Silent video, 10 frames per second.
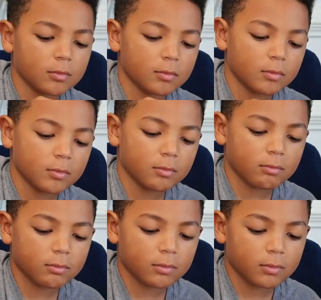
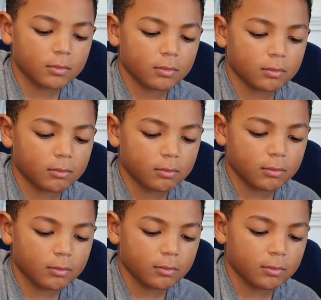
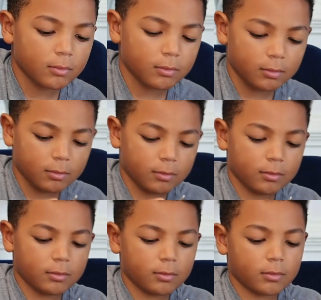
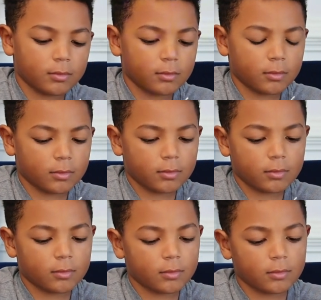
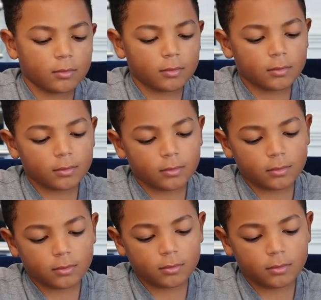
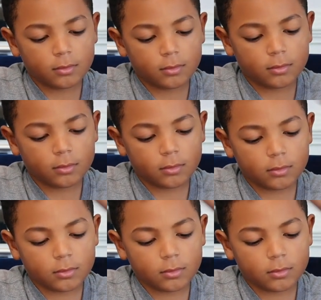(silent)